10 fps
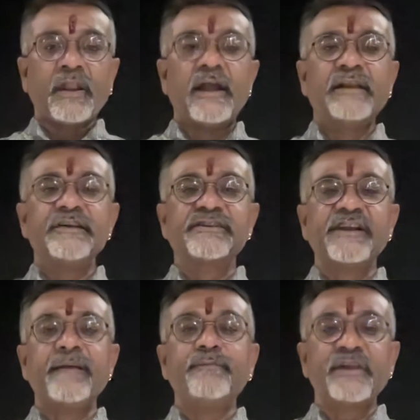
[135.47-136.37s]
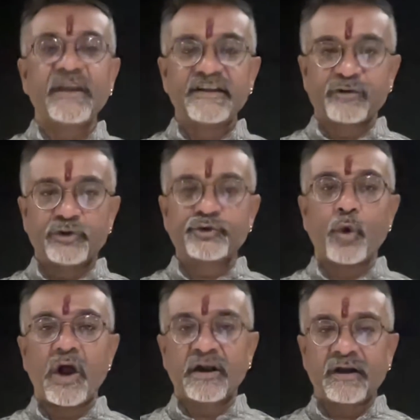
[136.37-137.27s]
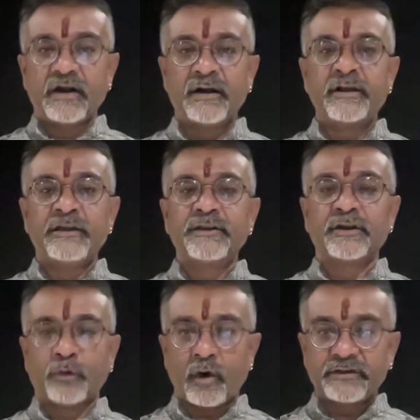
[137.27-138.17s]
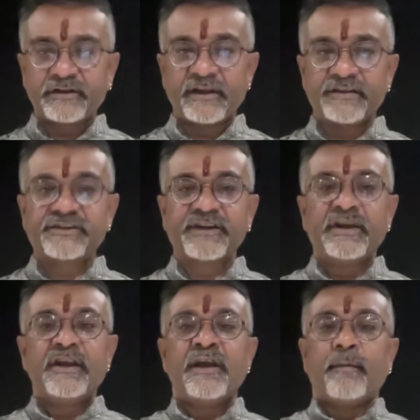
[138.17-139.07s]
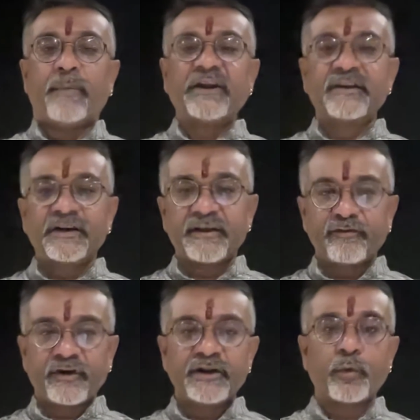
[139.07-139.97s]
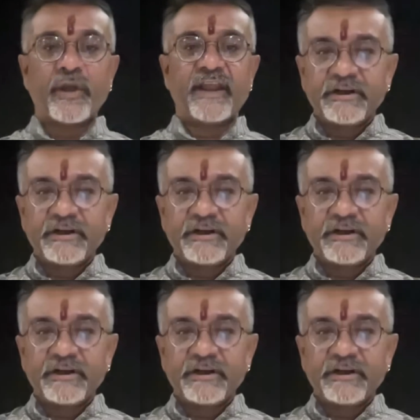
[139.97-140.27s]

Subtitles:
And the same thing has also occurred in the northeast, but in a different way.